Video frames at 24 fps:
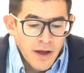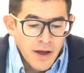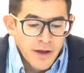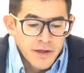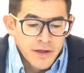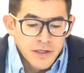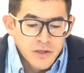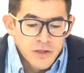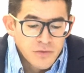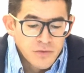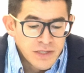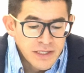
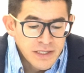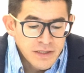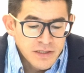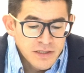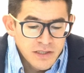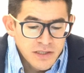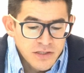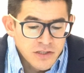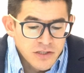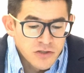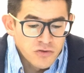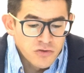Unique
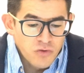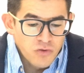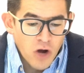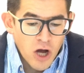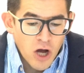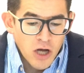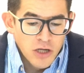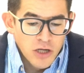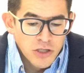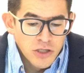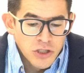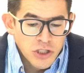to
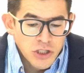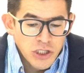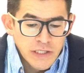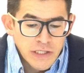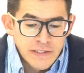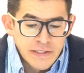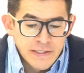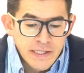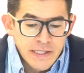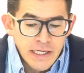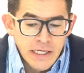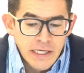Stronge
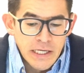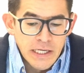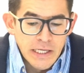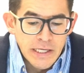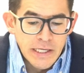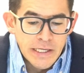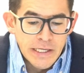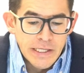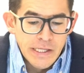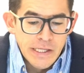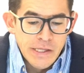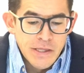is that
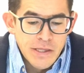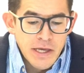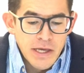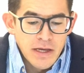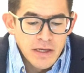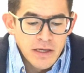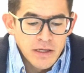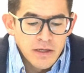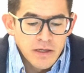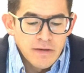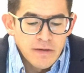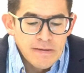
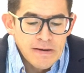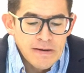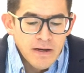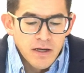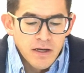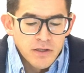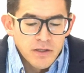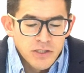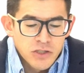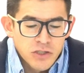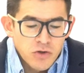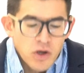
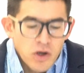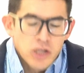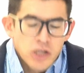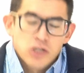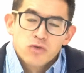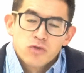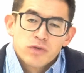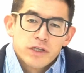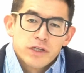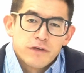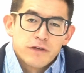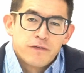Stronge
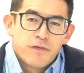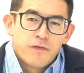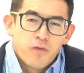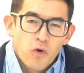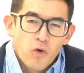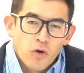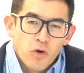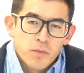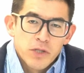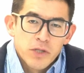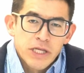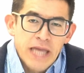really
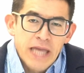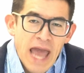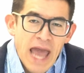formally